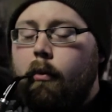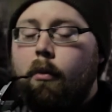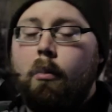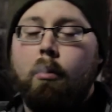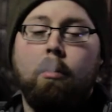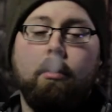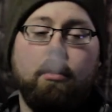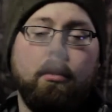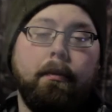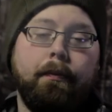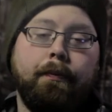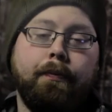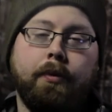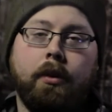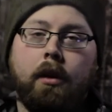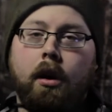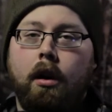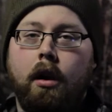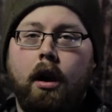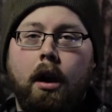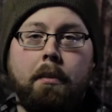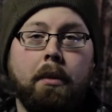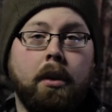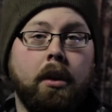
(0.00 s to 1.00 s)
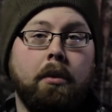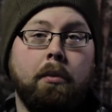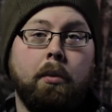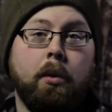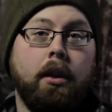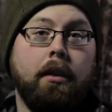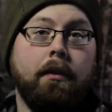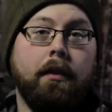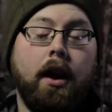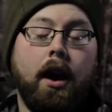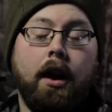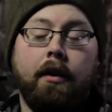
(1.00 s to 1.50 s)
I mean, you
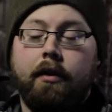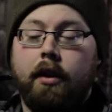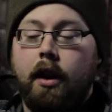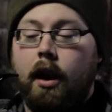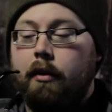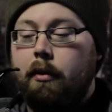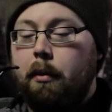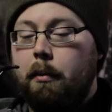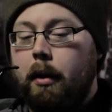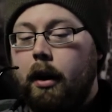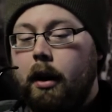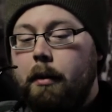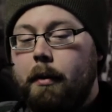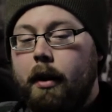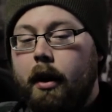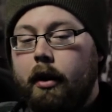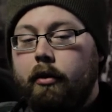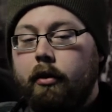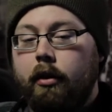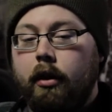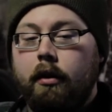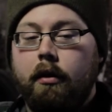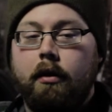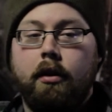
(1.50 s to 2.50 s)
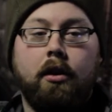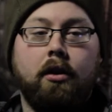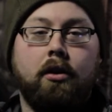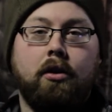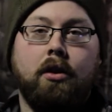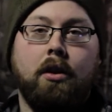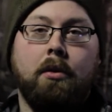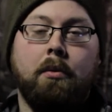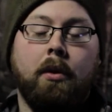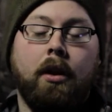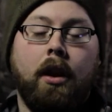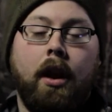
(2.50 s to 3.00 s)
wouldn't even have to have a pipe, actually. You could just
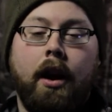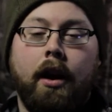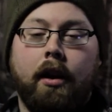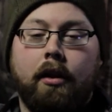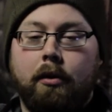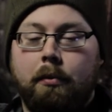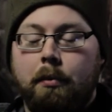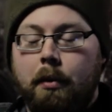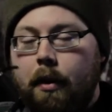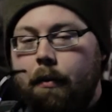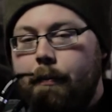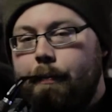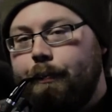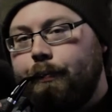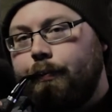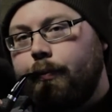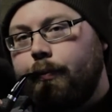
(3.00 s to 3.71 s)
sit and relax, but